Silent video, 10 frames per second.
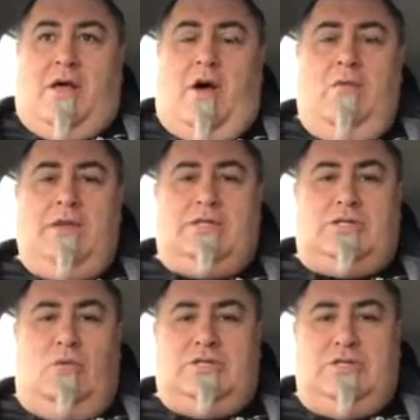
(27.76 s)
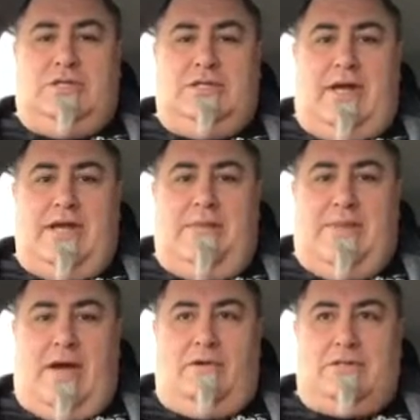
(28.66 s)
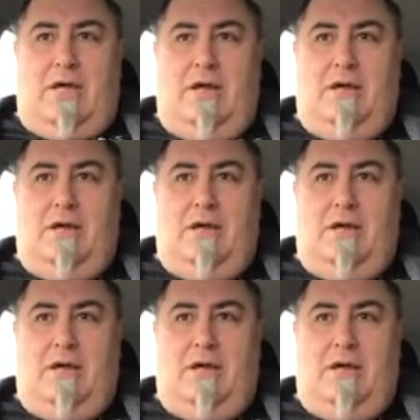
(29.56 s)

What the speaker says: I wanted to talk to you today about